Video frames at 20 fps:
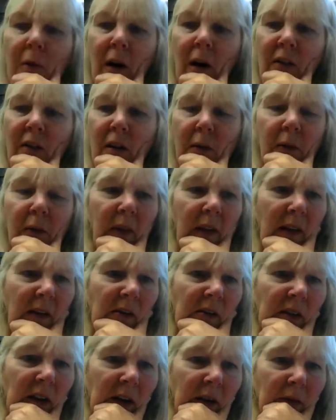I don't think
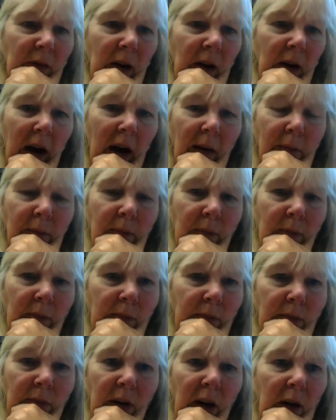so.
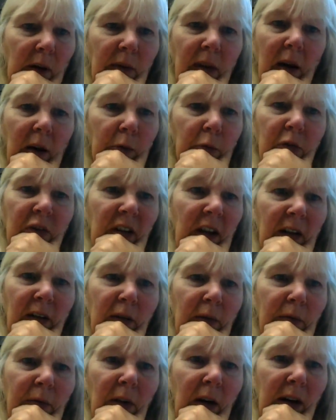No, that all
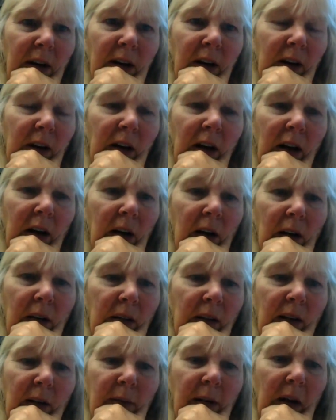sounded fine. I can't
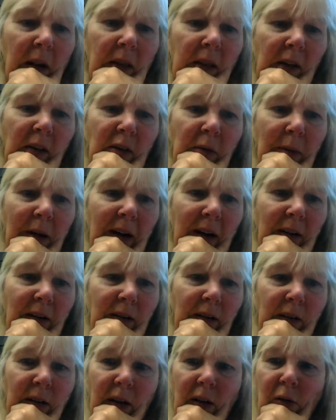think of anything to add.
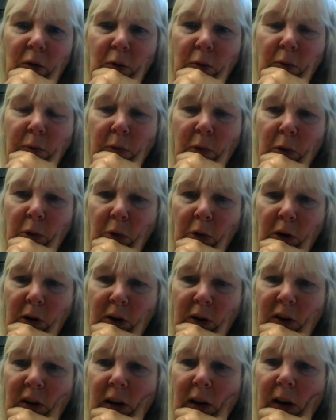That's all
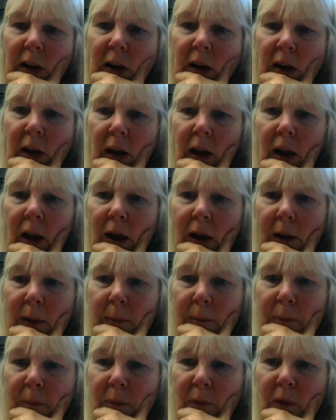good.
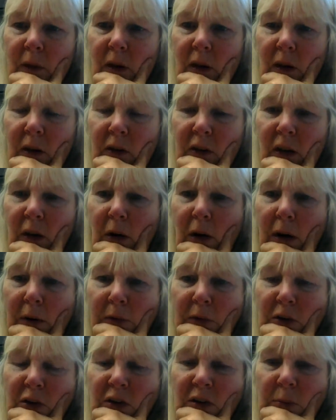So I
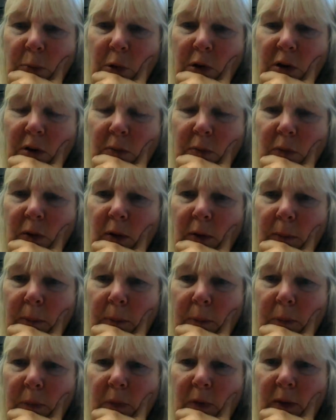just want to.
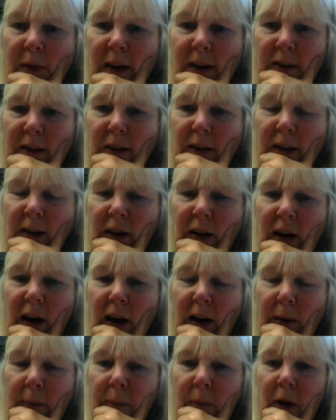There's
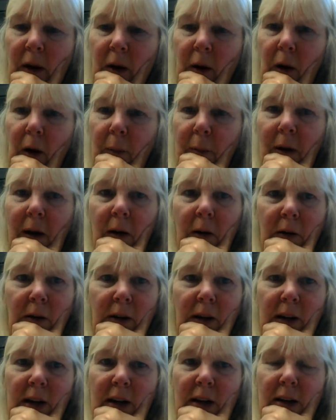a comment
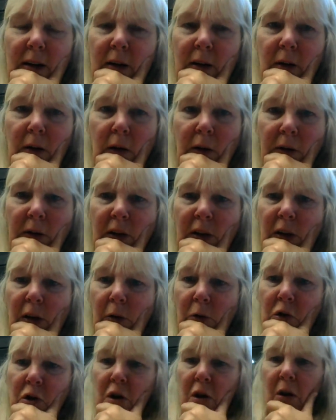on the
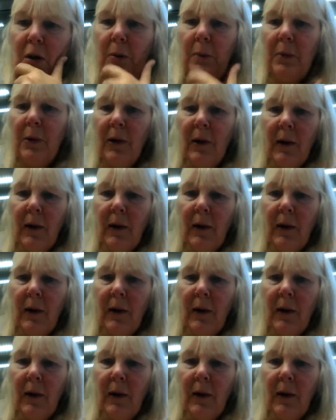YouTube.